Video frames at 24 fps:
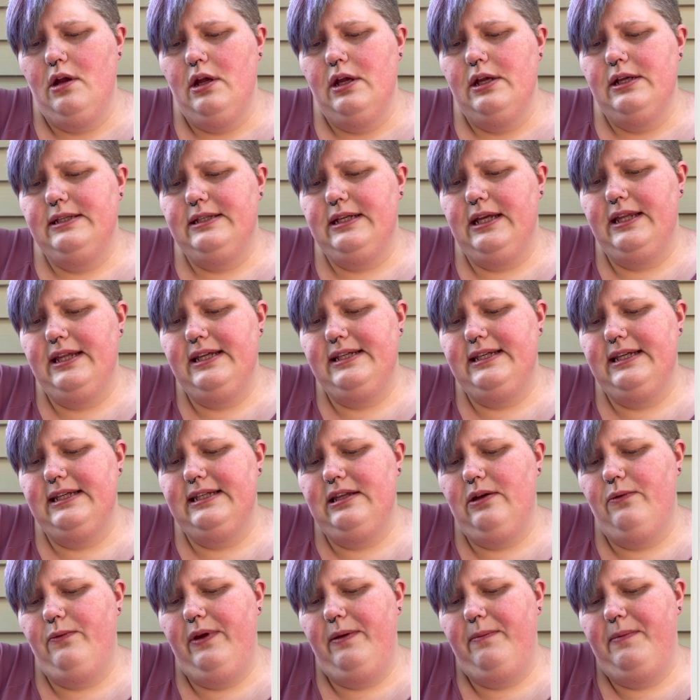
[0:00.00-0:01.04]
So this is
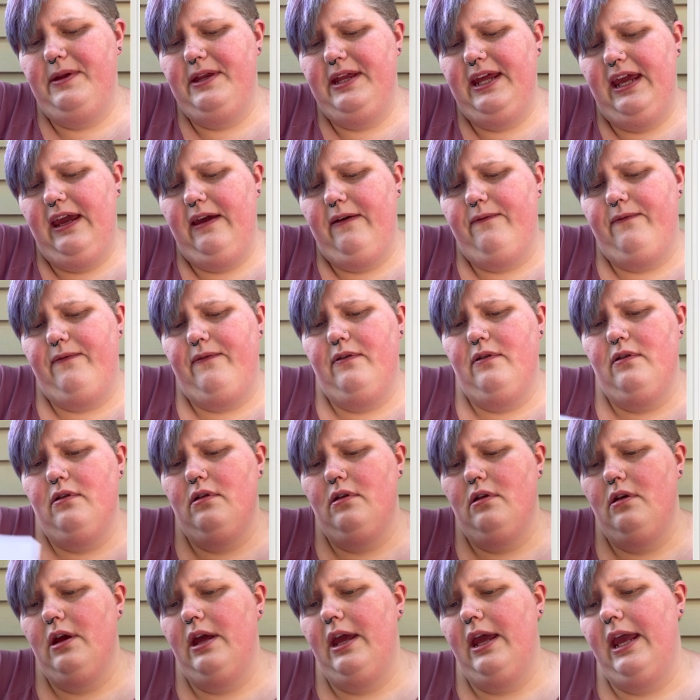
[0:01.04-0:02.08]
the We Believe,
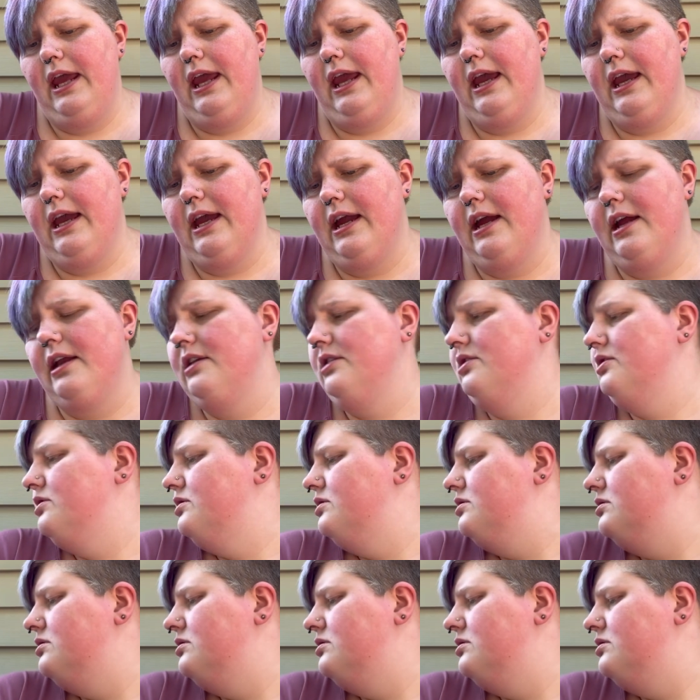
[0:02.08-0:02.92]
and